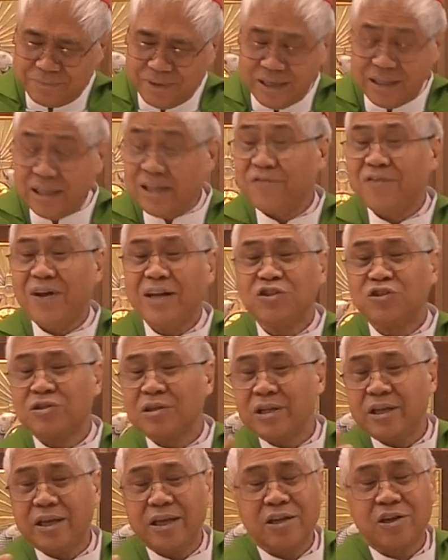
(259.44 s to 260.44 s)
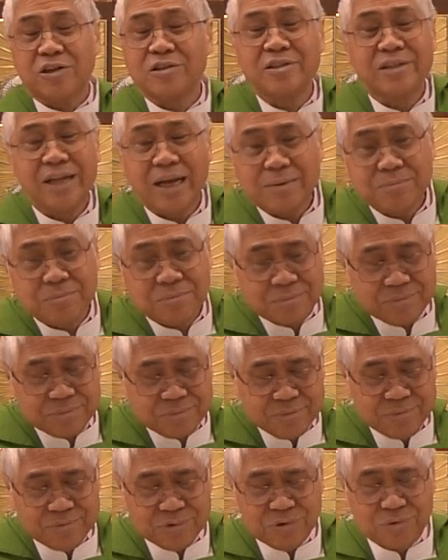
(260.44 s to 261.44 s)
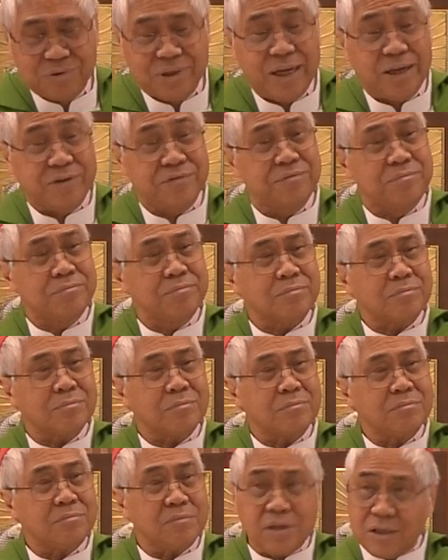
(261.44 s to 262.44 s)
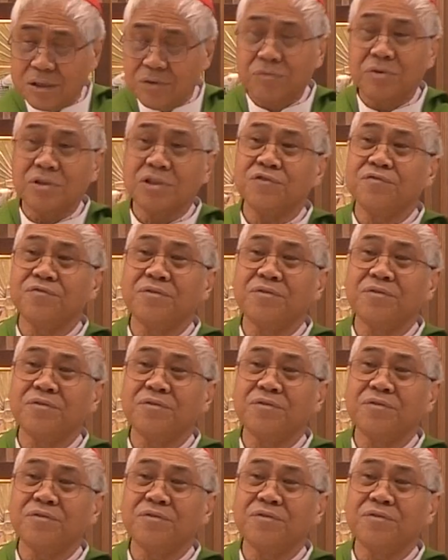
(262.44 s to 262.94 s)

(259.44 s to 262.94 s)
and eventually condemned to death. He was